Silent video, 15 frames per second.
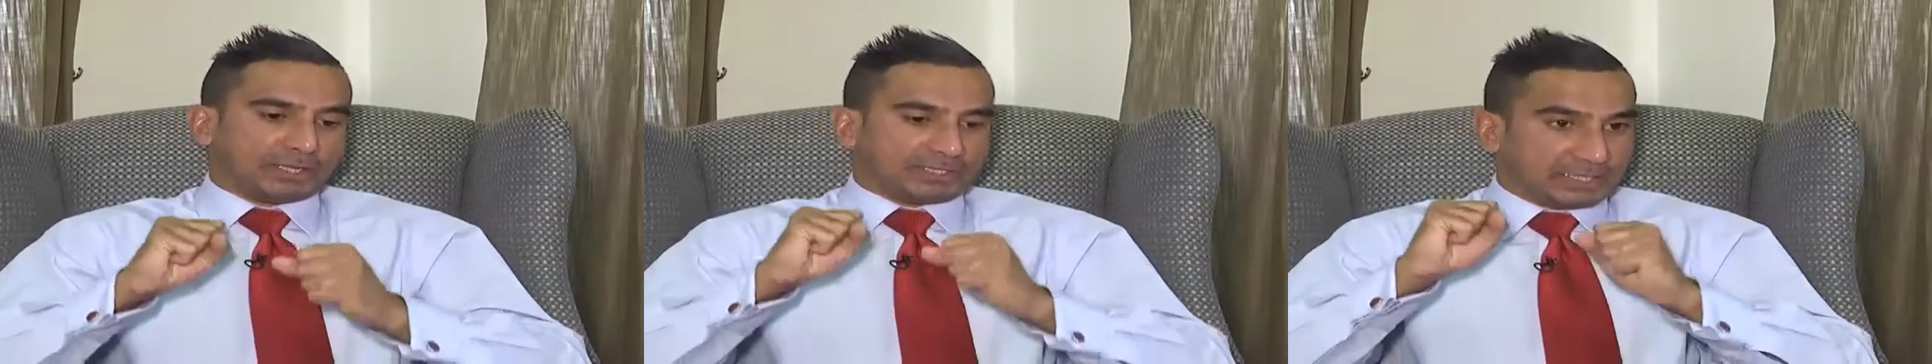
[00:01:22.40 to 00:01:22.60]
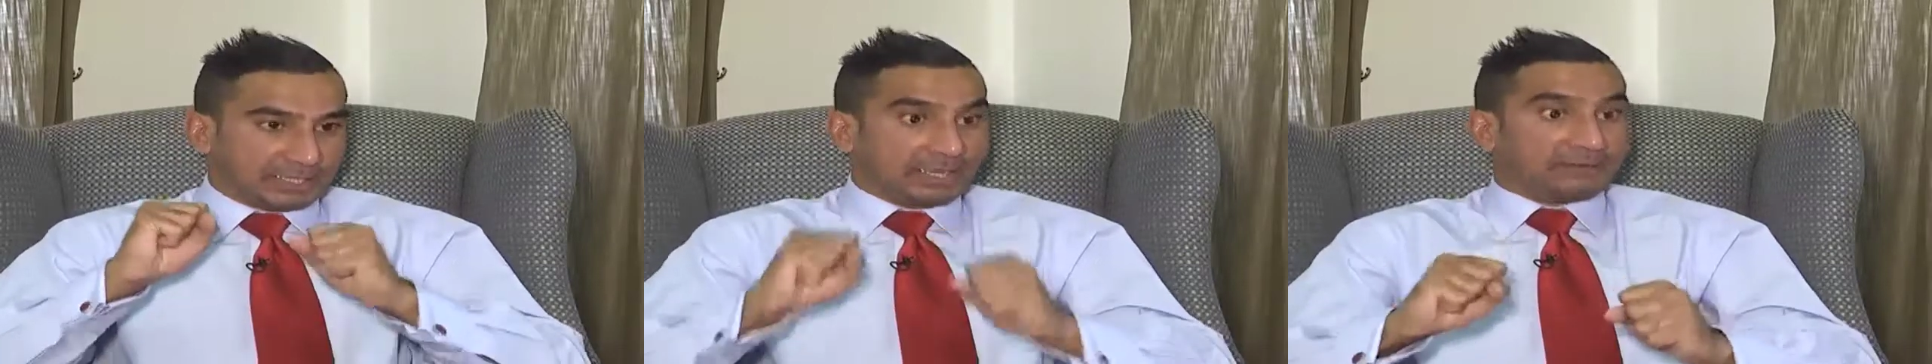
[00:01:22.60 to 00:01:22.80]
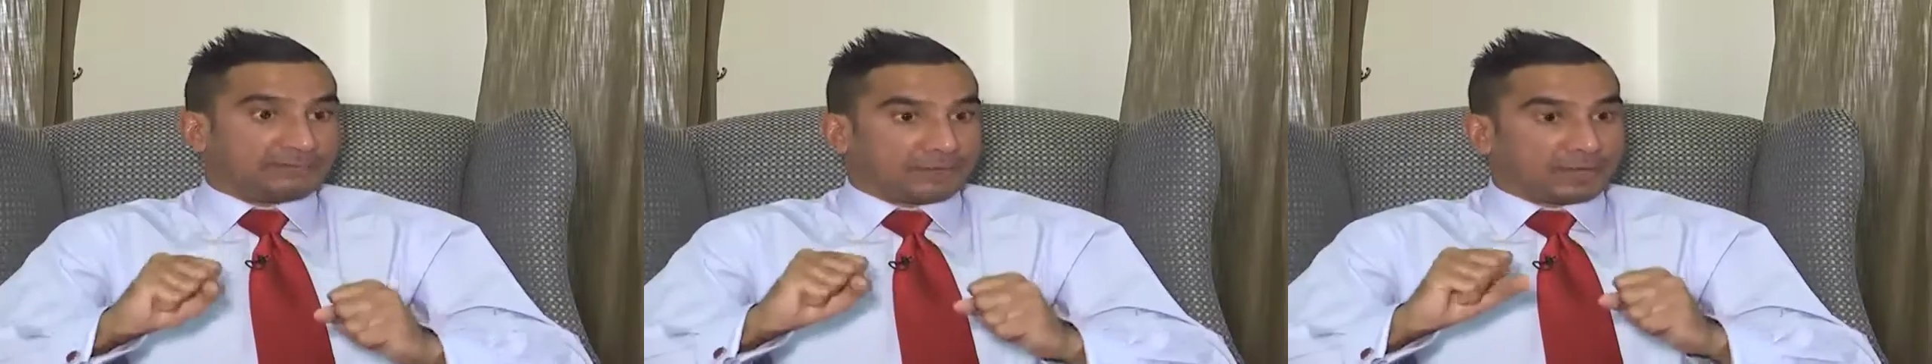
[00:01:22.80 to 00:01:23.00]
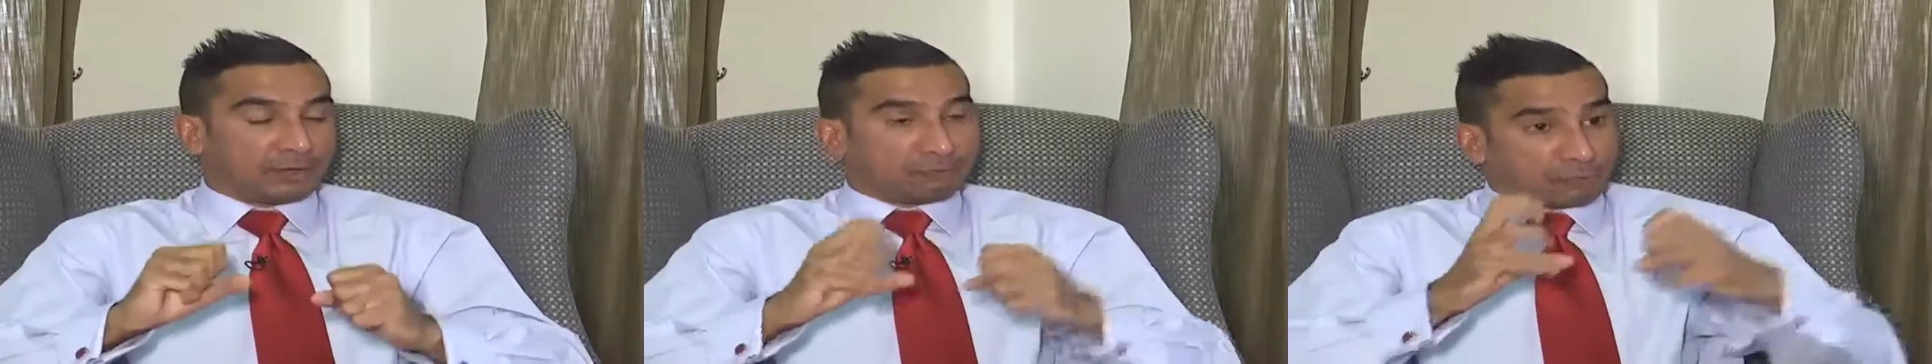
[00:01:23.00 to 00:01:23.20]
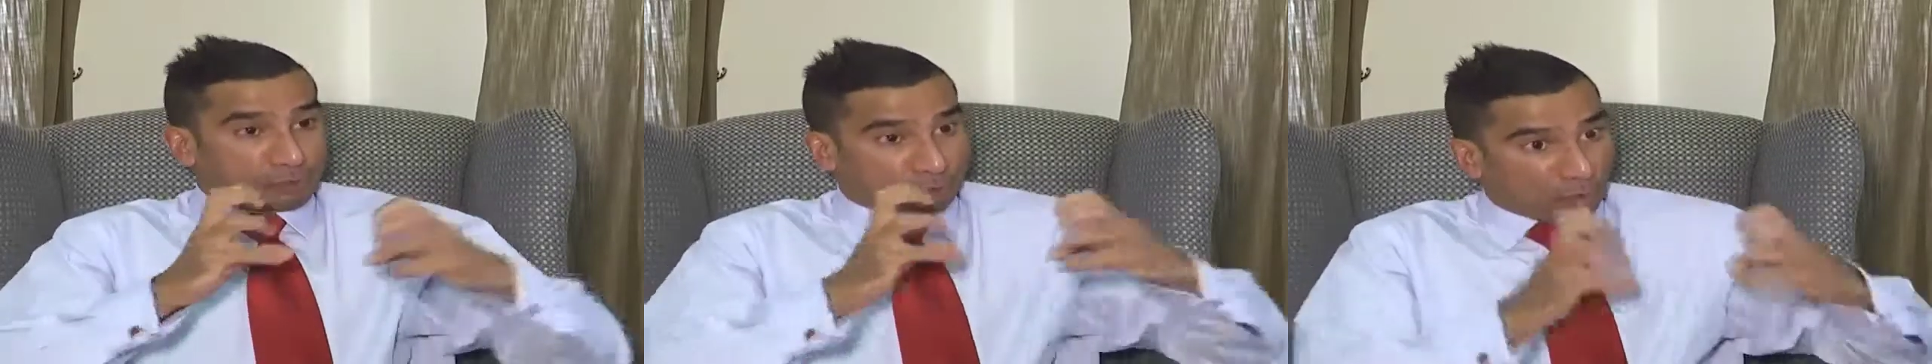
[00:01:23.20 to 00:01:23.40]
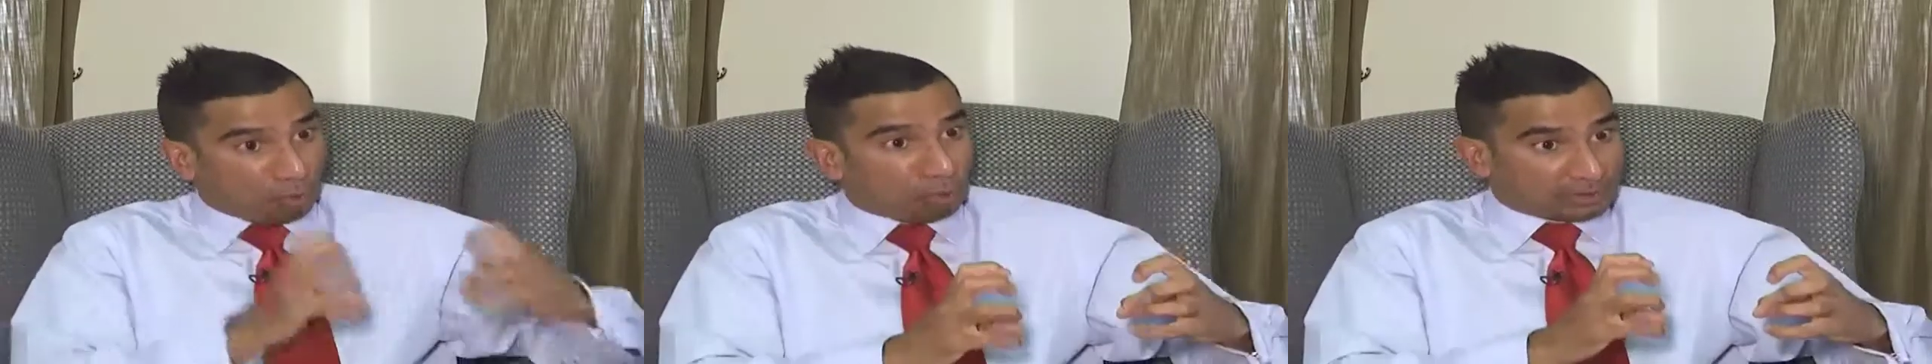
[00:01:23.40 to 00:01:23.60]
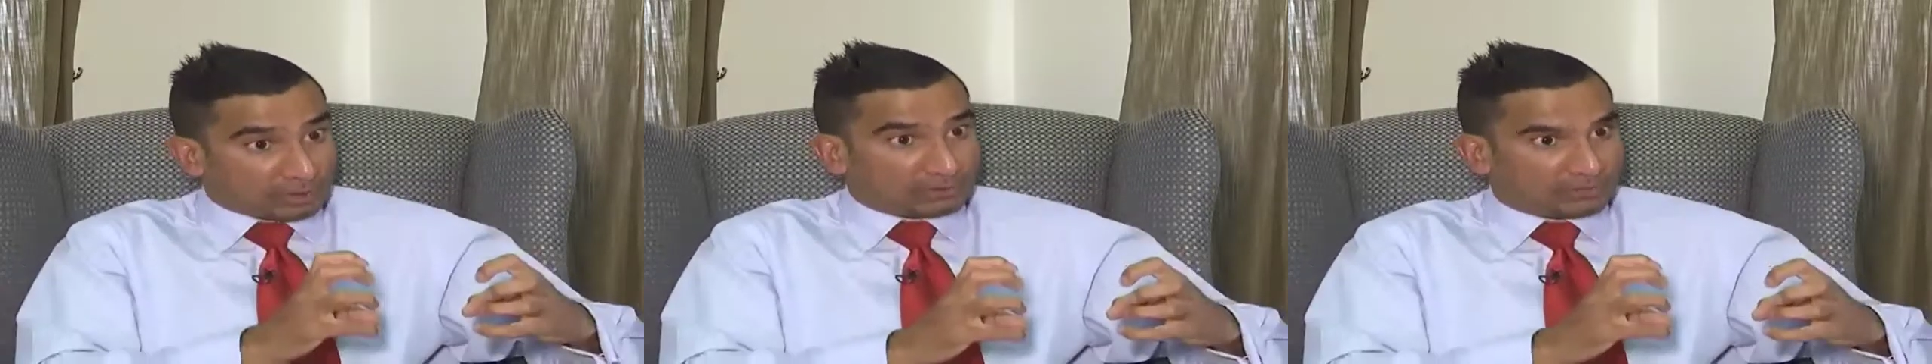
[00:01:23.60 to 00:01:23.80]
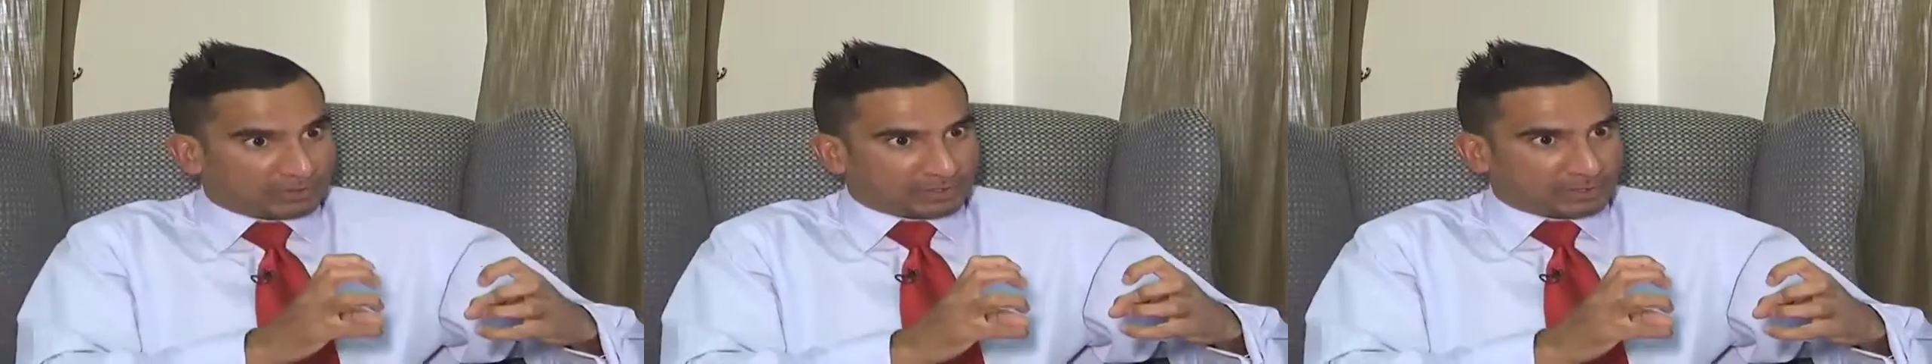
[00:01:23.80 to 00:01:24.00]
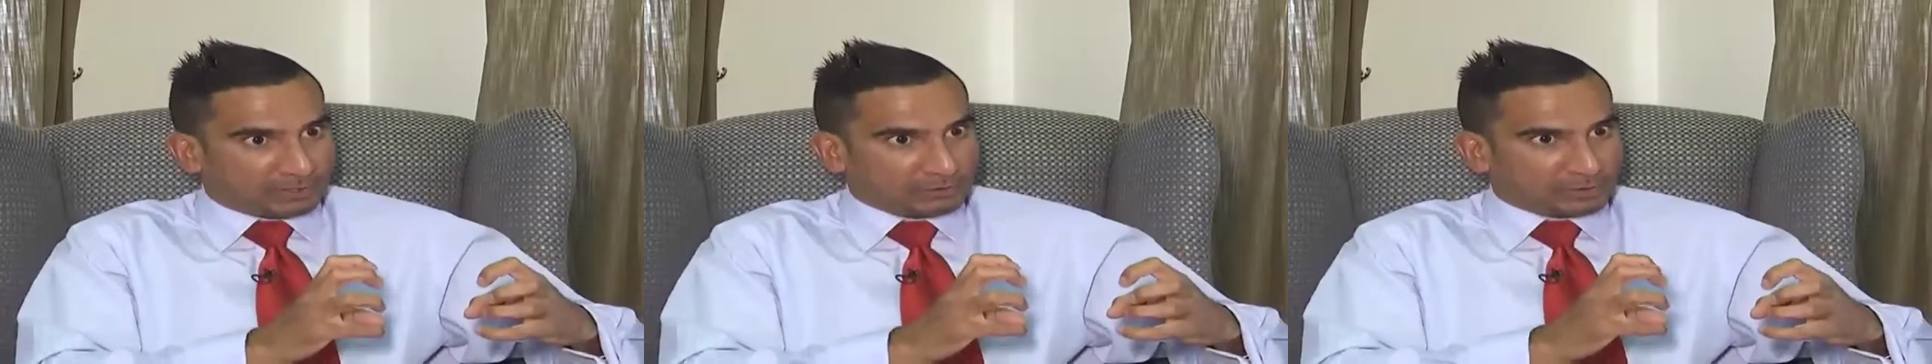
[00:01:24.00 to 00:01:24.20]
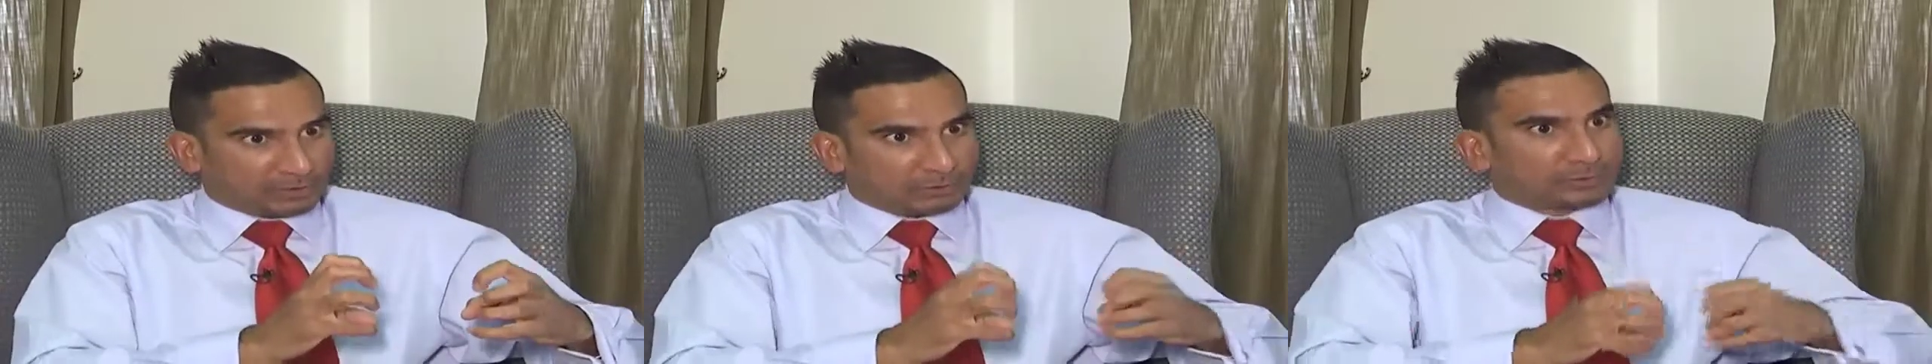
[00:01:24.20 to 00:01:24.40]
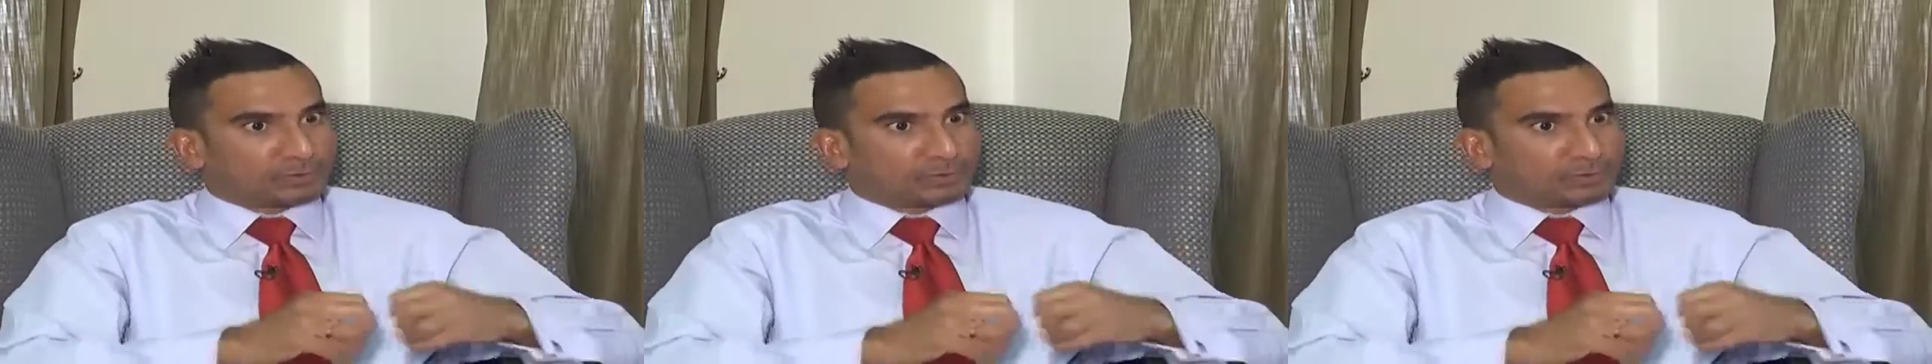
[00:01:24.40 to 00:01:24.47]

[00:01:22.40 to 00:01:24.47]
deliver recorded videos